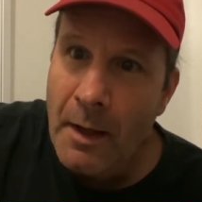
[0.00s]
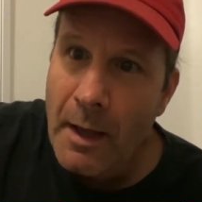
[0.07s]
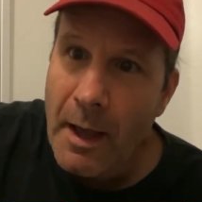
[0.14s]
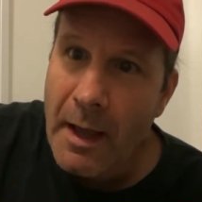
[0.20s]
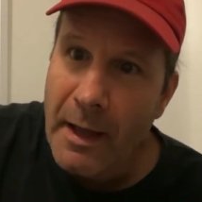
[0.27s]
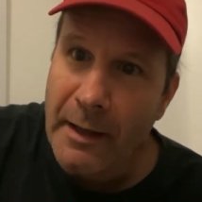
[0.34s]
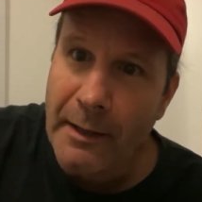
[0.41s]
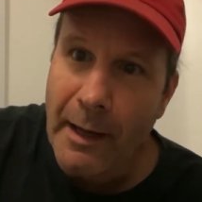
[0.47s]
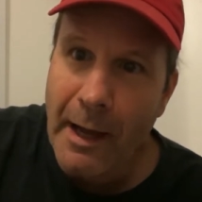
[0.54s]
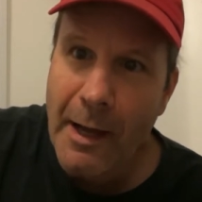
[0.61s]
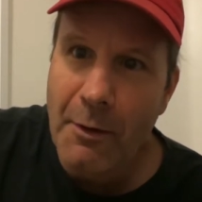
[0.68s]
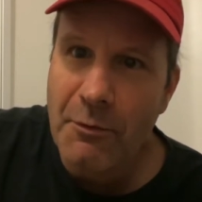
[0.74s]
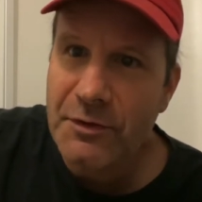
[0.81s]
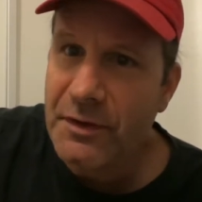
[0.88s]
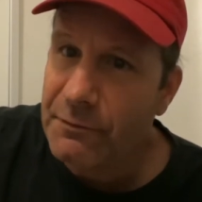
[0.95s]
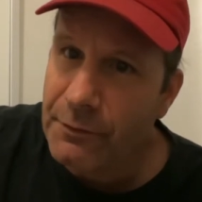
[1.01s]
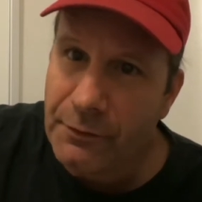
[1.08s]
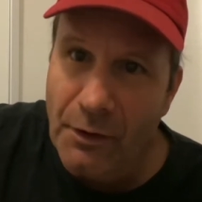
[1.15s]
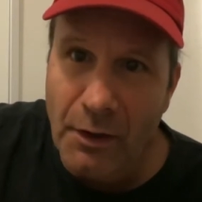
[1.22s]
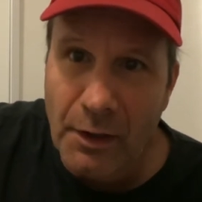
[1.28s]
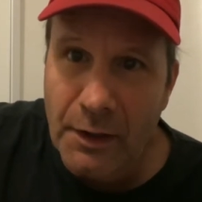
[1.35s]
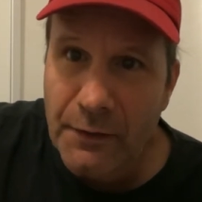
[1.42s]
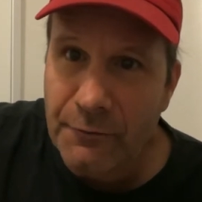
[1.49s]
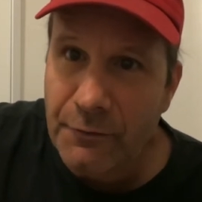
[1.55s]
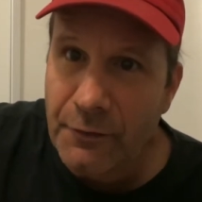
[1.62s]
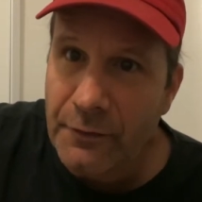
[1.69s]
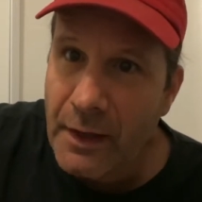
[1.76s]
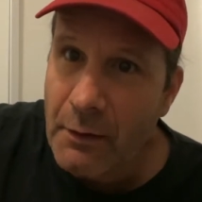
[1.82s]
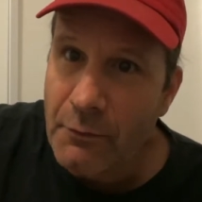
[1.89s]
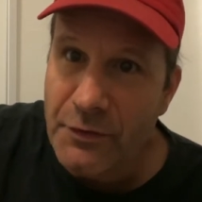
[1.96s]
and I was the photographer
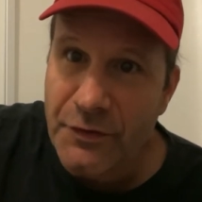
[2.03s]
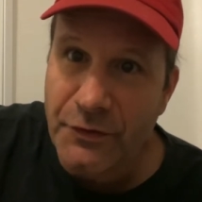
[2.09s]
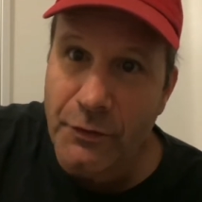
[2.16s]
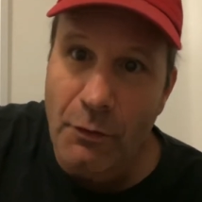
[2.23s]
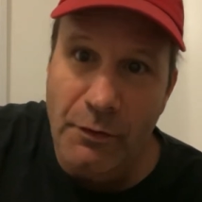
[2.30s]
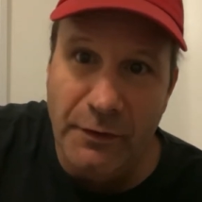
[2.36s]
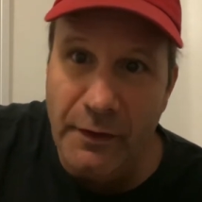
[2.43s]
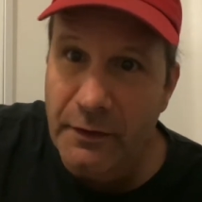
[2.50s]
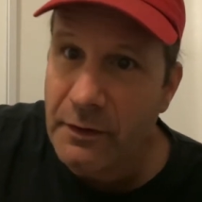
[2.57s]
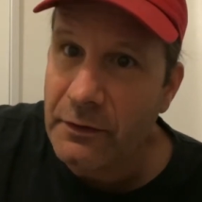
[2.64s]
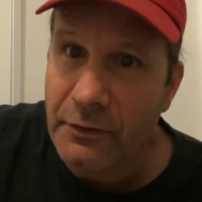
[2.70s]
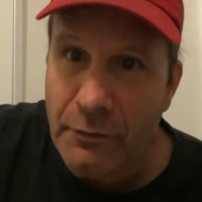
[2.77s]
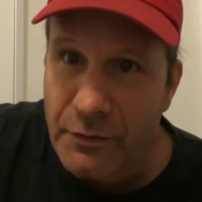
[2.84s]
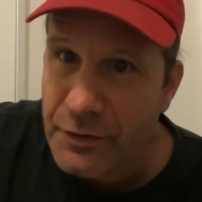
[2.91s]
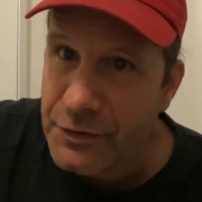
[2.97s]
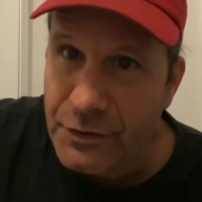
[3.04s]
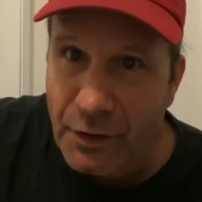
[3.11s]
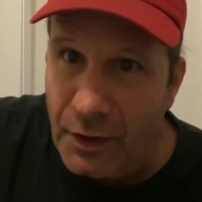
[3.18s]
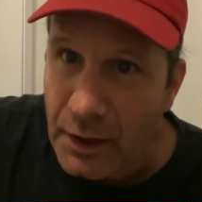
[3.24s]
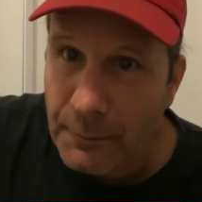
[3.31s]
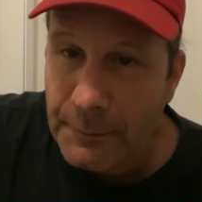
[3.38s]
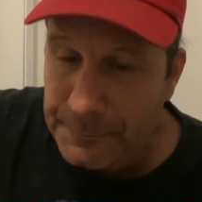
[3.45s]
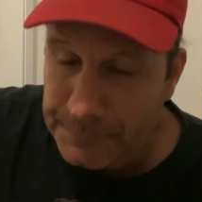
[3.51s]
that was so addicted to his job